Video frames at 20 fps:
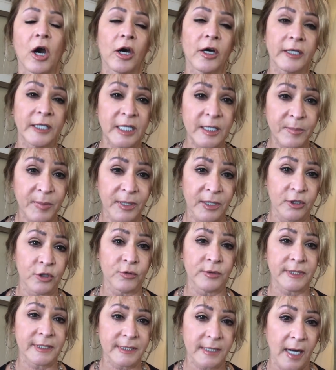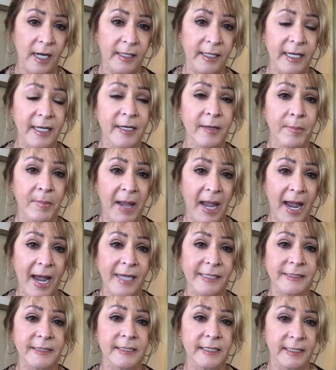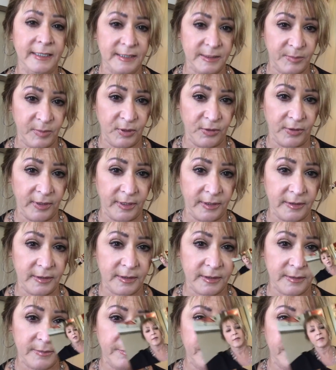are keeping you stuck in a past experience.